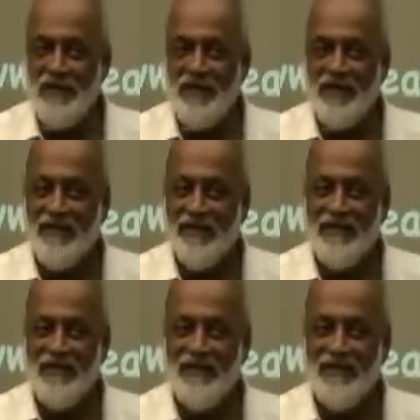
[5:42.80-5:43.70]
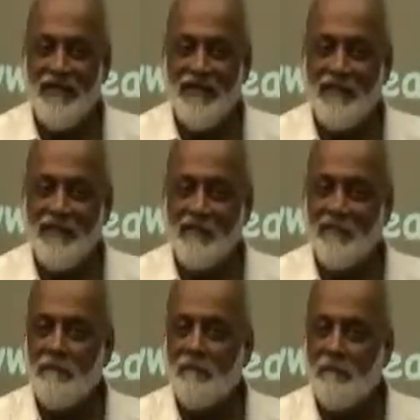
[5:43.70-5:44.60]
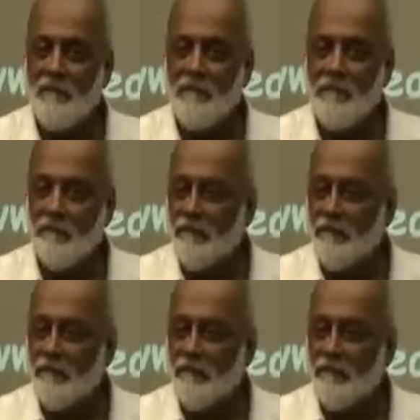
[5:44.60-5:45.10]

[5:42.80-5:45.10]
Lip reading: (silence)